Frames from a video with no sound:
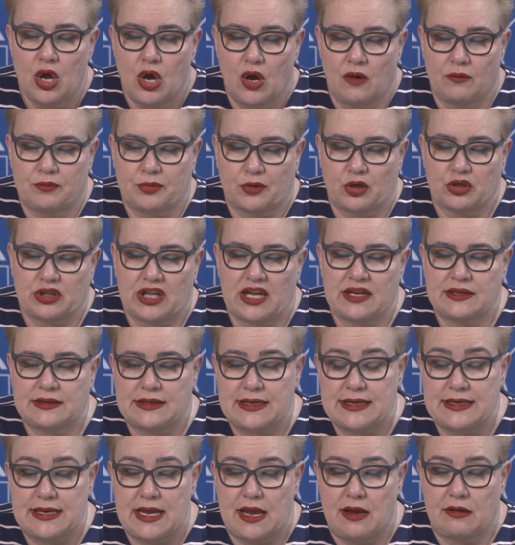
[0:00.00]
of
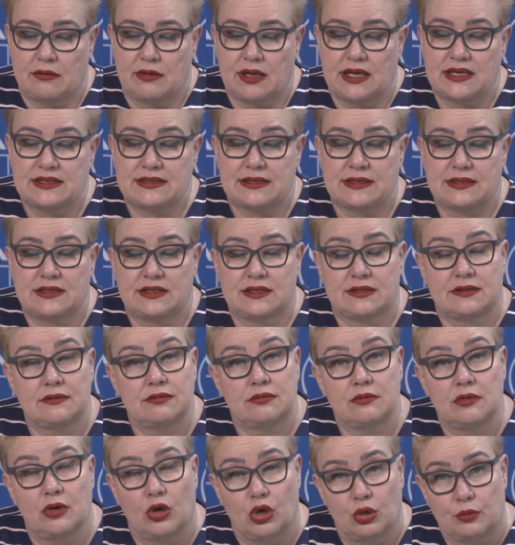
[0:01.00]
protected areas is
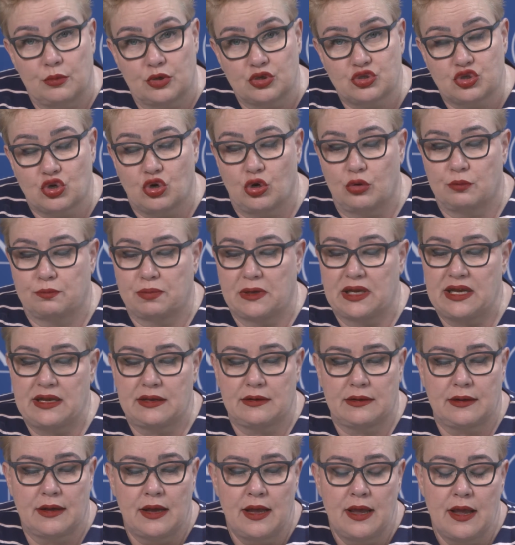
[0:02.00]
almost
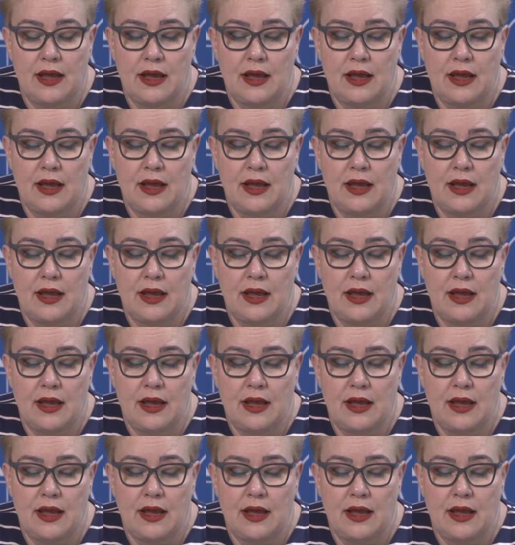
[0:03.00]
complete,